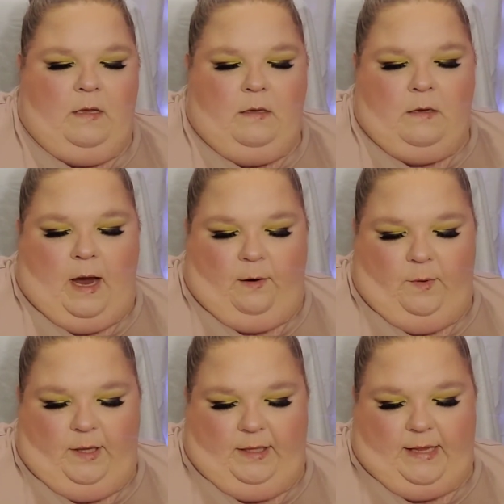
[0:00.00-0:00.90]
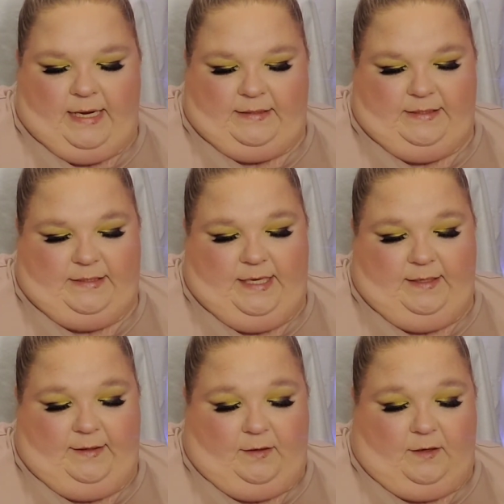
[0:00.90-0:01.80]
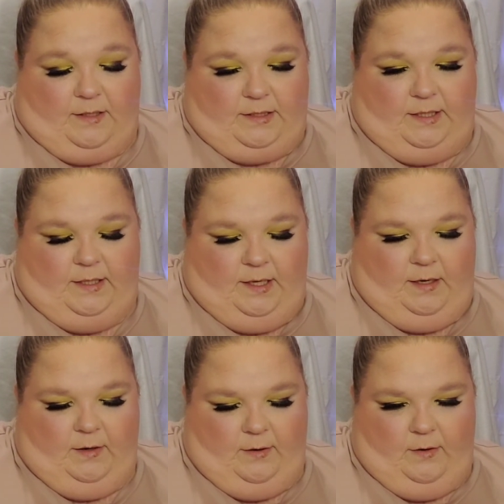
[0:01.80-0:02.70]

really like the skin gloss in here.